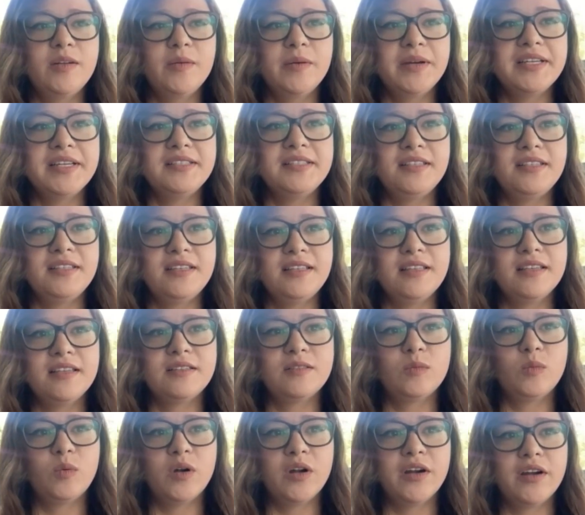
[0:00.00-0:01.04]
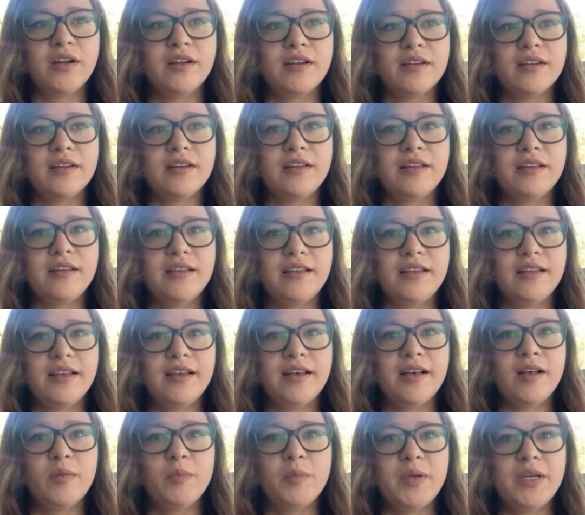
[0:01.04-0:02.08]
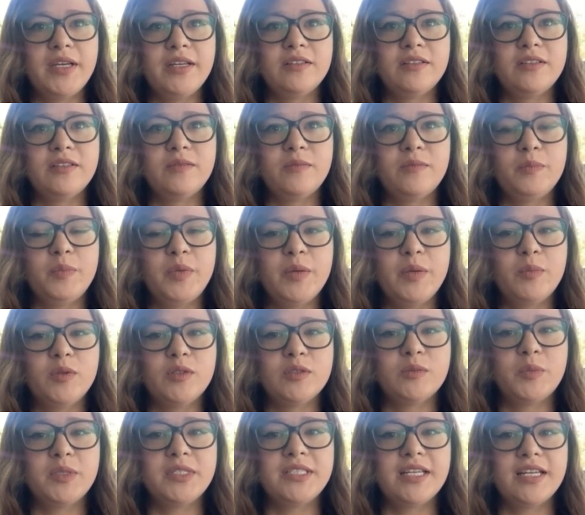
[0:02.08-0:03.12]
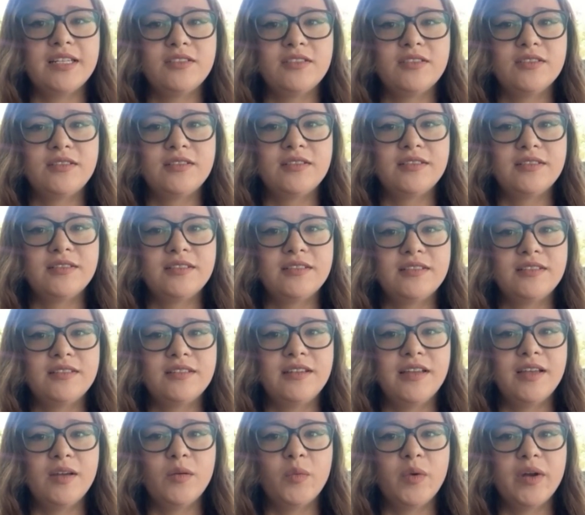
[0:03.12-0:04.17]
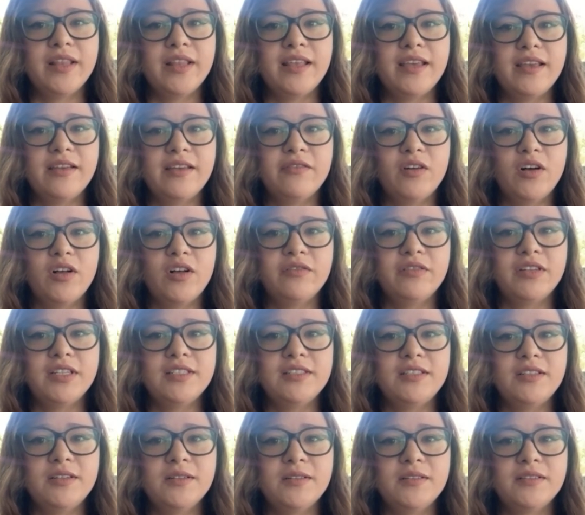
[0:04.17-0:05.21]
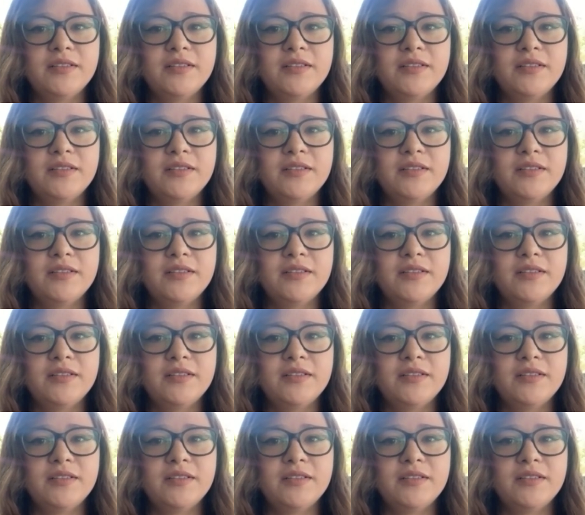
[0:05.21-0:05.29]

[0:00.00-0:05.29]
see this work helping people's potential and where they evolve into?